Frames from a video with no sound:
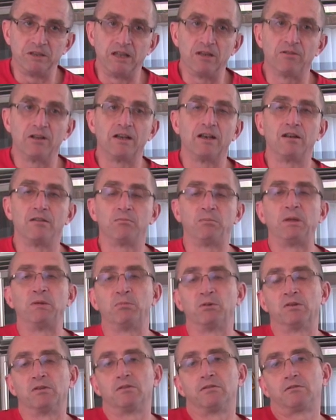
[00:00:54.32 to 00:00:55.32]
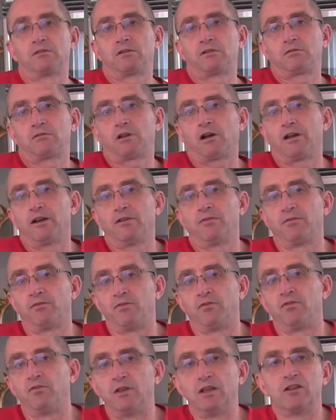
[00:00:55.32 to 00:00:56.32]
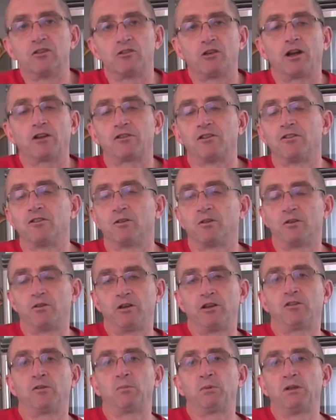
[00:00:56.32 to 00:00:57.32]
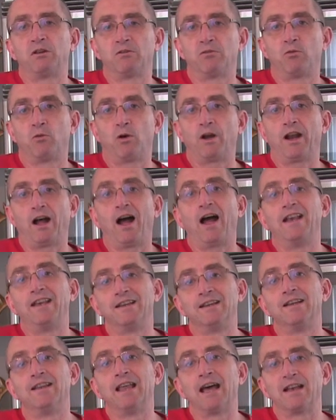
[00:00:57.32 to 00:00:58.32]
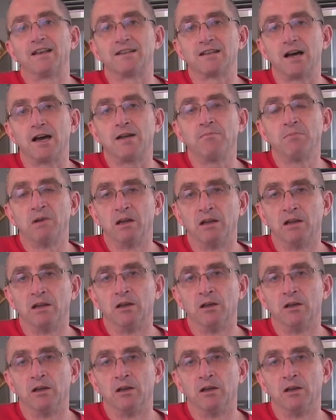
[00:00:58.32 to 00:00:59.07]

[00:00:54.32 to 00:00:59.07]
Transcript: given people kind of the instructions or the recipe of what I did that time.